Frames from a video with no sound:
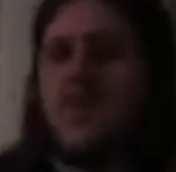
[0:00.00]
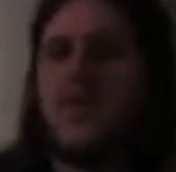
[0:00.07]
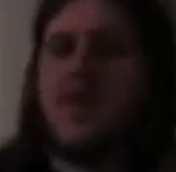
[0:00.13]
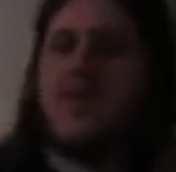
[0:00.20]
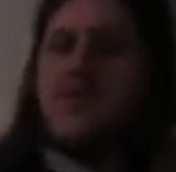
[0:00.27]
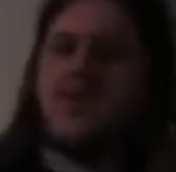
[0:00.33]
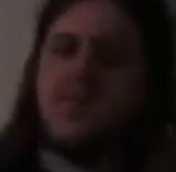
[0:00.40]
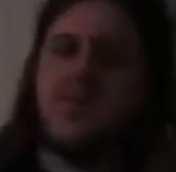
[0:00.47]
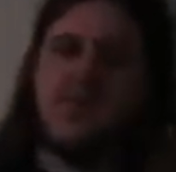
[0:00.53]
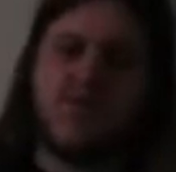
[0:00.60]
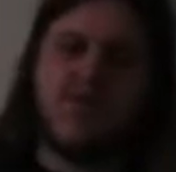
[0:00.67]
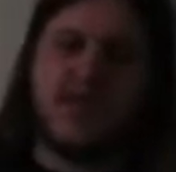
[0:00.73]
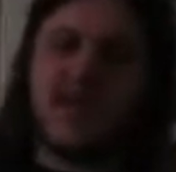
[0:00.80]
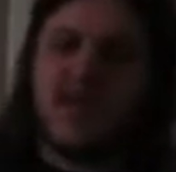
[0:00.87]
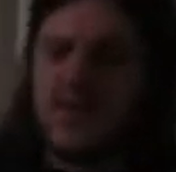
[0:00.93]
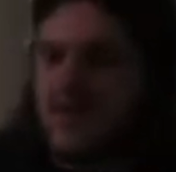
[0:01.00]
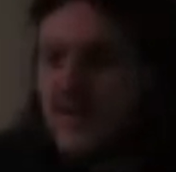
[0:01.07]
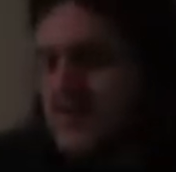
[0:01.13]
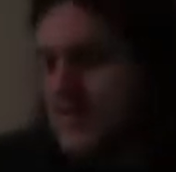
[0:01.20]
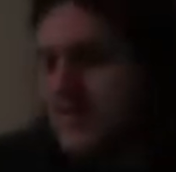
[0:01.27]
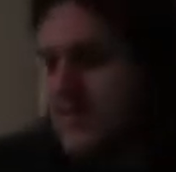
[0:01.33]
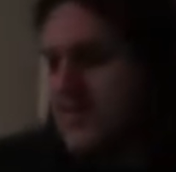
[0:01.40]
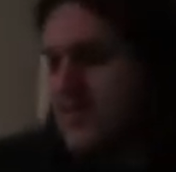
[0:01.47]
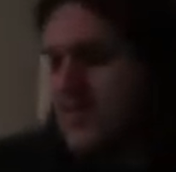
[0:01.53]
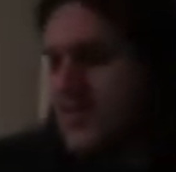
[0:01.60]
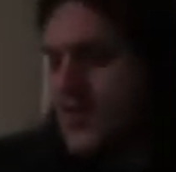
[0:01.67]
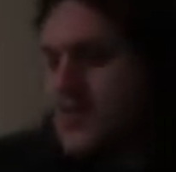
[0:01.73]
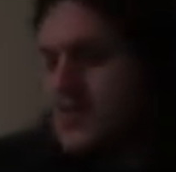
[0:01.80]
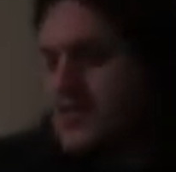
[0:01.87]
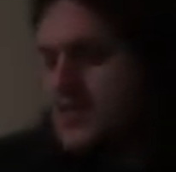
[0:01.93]
What if we move that around? So let's
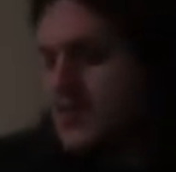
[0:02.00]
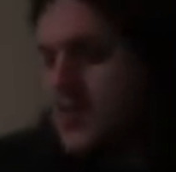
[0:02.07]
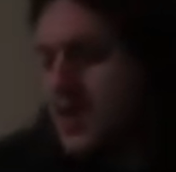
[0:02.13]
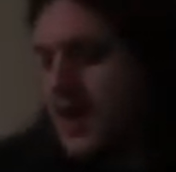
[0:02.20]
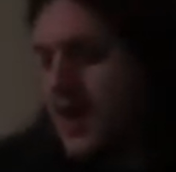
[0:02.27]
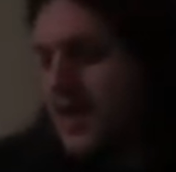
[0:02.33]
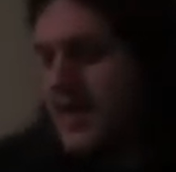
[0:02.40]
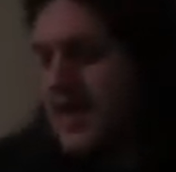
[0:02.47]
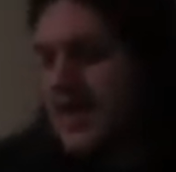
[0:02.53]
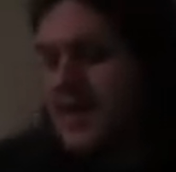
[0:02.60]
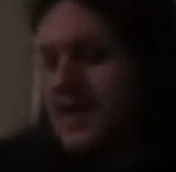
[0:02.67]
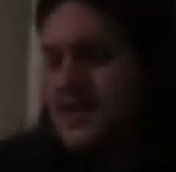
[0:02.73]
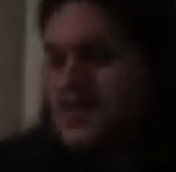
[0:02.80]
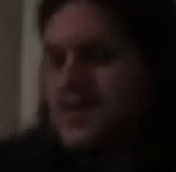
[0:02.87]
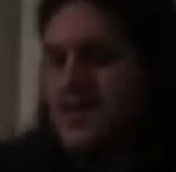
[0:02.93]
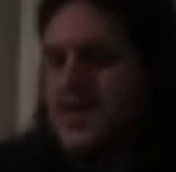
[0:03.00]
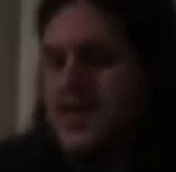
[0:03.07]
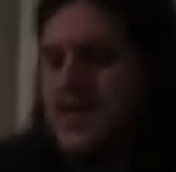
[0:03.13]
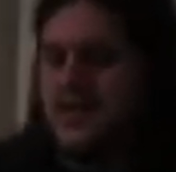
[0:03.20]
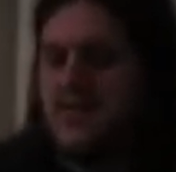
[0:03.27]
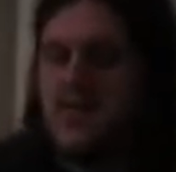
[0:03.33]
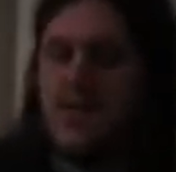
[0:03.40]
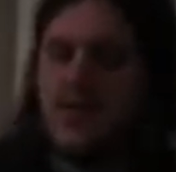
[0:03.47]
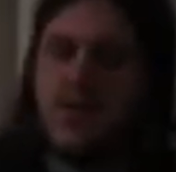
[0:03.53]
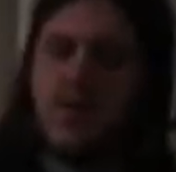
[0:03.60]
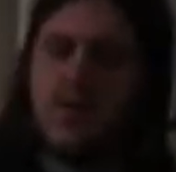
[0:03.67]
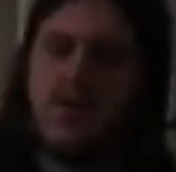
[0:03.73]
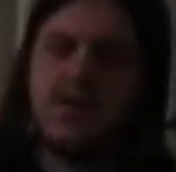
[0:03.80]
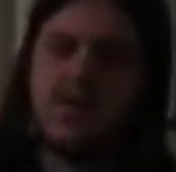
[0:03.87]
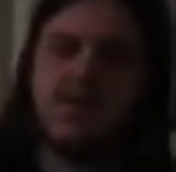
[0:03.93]
put it on the kick. So we're gonna have
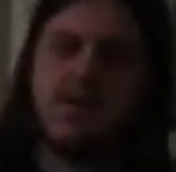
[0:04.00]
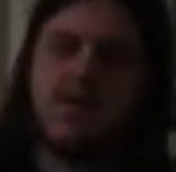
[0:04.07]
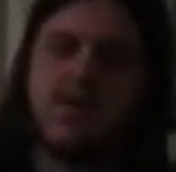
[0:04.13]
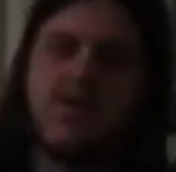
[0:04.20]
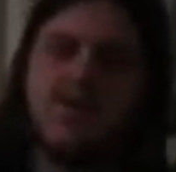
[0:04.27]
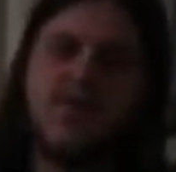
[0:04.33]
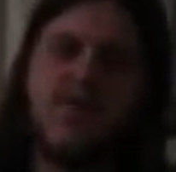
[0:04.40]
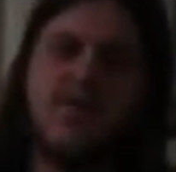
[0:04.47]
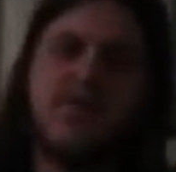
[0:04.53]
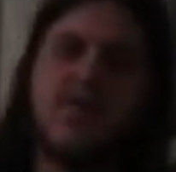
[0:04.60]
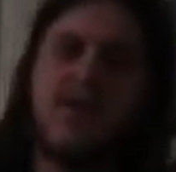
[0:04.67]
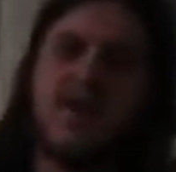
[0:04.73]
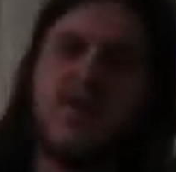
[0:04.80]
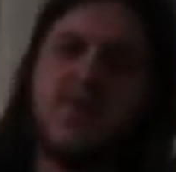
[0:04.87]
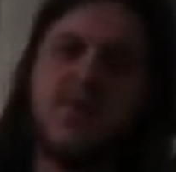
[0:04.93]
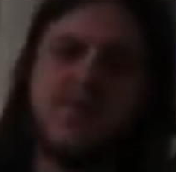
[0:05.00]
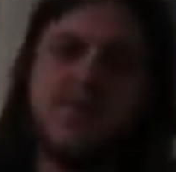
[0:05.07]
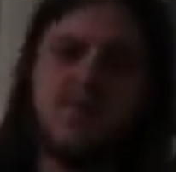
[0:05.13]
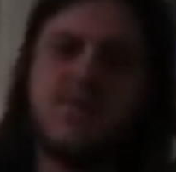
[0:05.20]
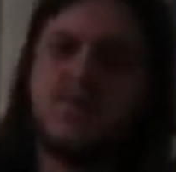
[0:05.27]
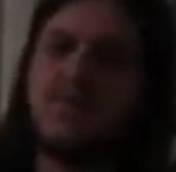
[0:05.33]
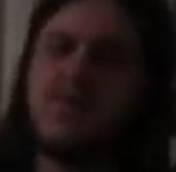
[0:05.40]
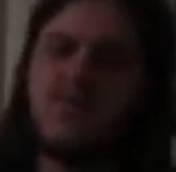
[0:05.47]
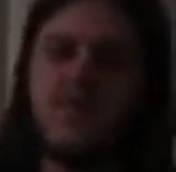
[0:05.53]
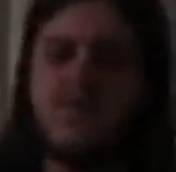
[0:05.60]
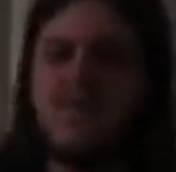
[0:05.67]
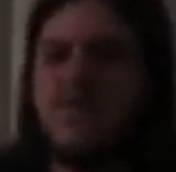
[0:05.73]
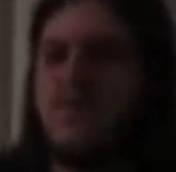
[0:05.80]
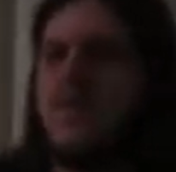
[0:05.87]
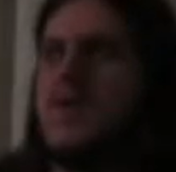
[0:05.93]
1 2 3 4 5 1 2 3 4.
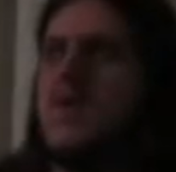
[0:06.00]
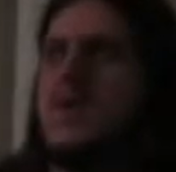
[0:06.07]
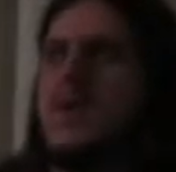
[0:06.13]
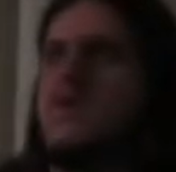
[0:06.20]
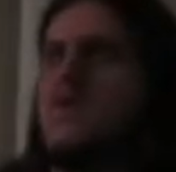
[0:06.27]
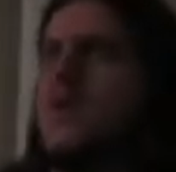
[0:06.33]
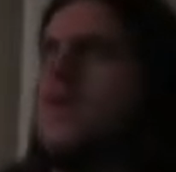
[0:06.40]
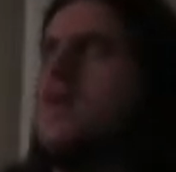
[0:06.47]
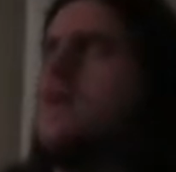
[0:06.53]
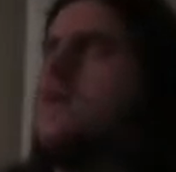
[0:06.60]
Well, no, that's wrong.